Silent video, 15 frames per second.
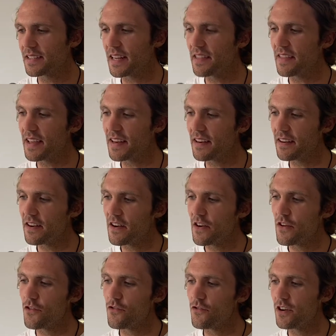and then
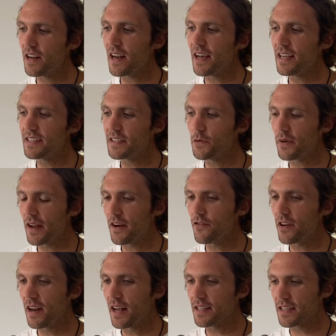realizing what I
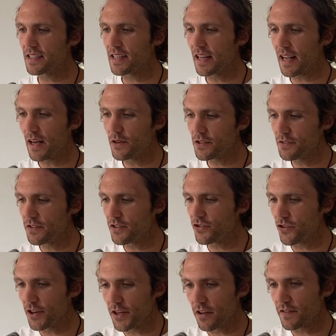realized, because like I was on this
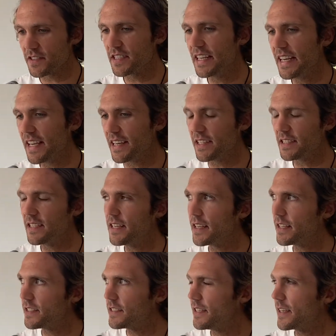journey of seeking.
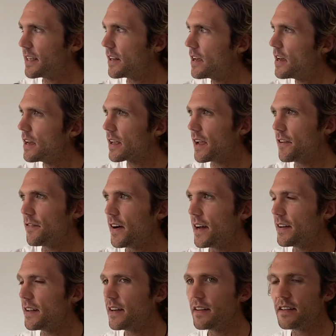Okay,
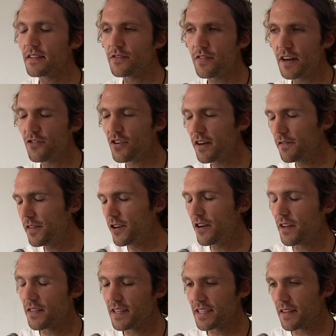finding this, trying to figure
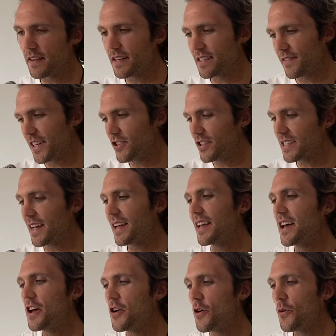out this, and then it's eventually like
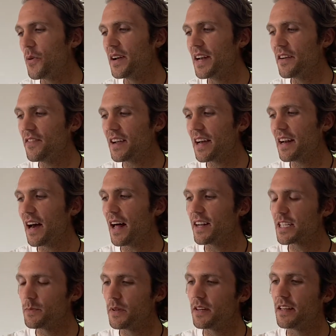we're never going to
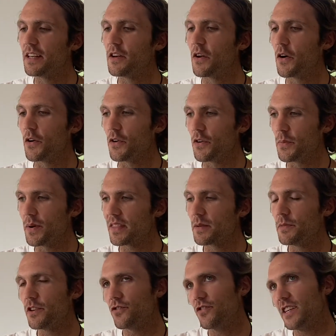ultimately know, but the
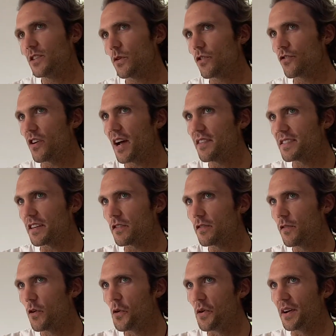mystery is what drives us
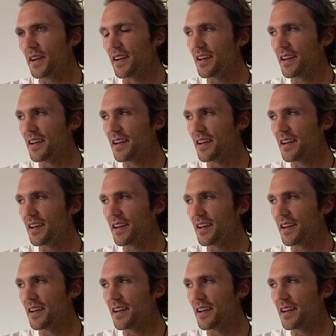forward.